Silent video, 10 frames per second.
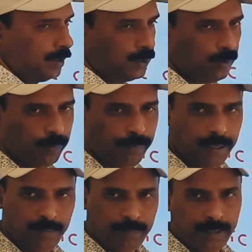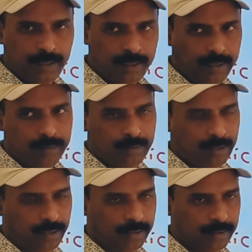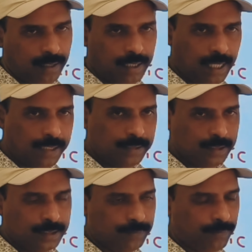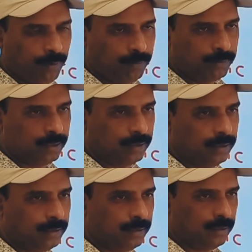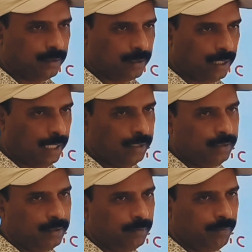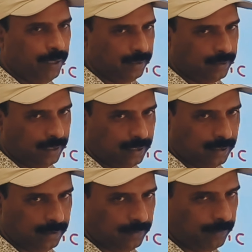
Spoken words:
So pulmonary trunk arises from the right ventricle